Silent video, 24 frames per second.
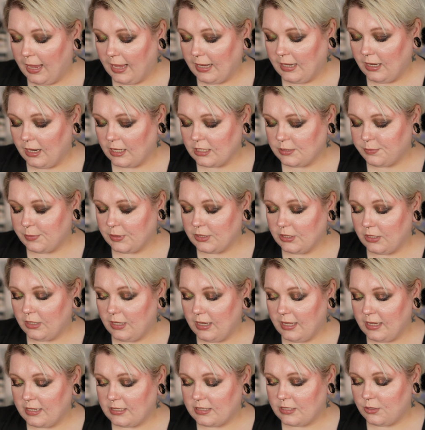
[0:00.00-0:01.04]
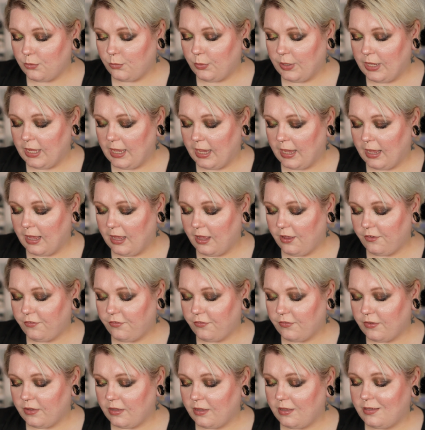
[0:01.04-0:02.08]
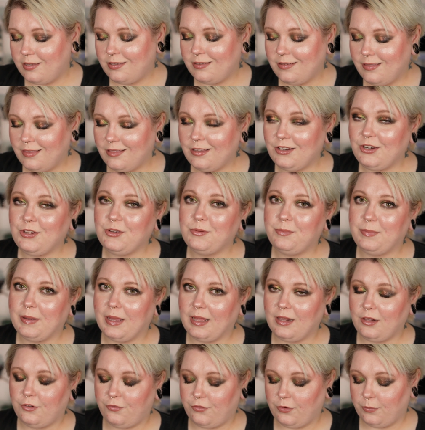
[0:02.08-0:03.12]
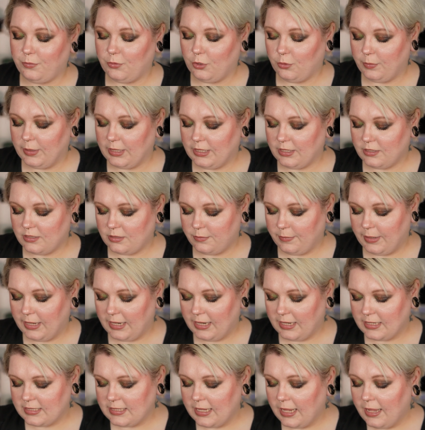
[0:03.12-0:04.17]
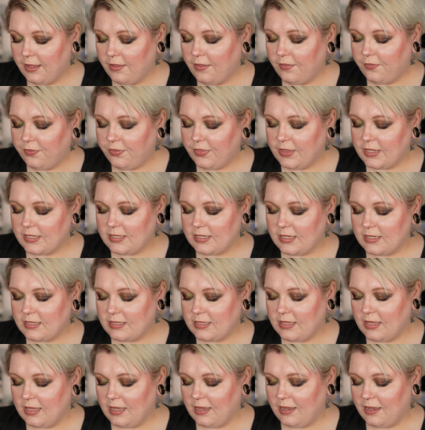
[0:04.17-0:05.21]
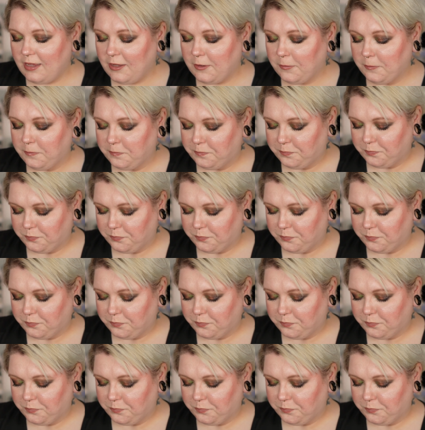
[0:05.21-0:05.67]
And last but not least, we have the new palette from Nomad Cosmetics. This is the